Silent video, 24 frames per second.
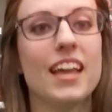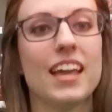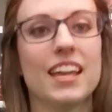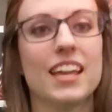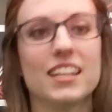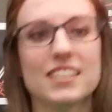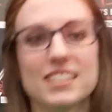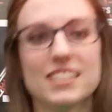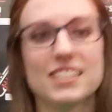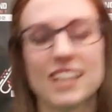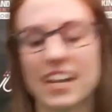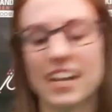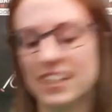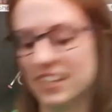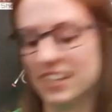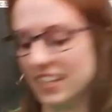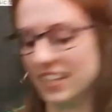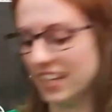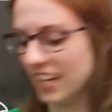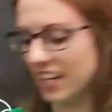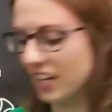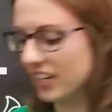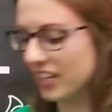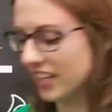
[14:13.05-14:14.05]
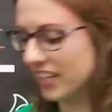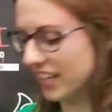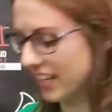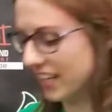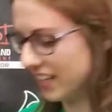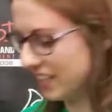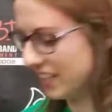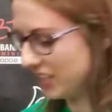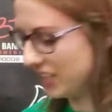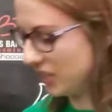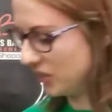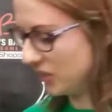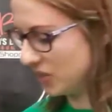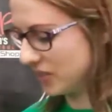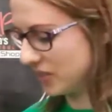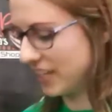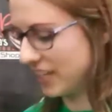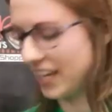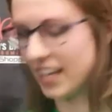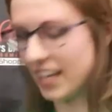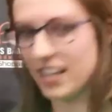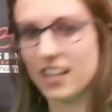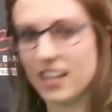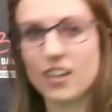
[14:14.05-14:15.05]
Inside the care kit, you'll
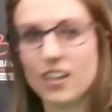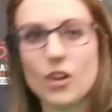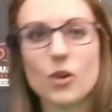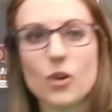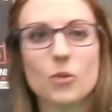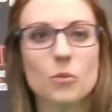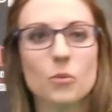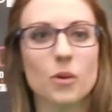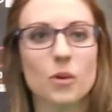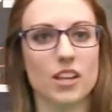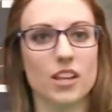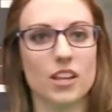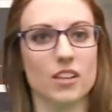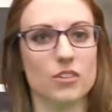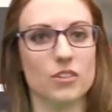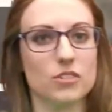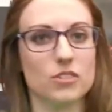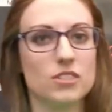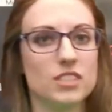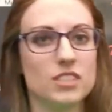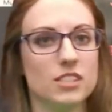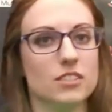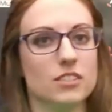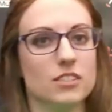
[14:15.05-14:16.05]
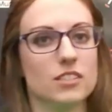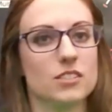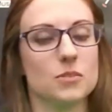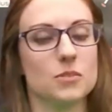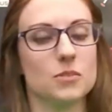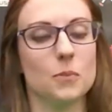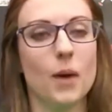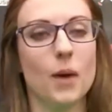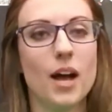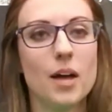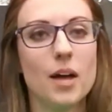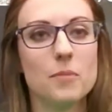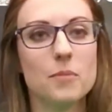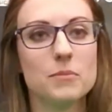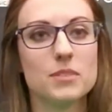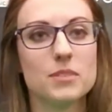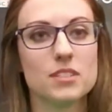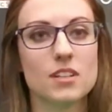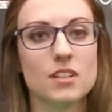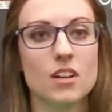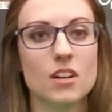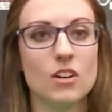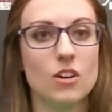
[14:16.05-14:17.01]
get one of those silk swabs,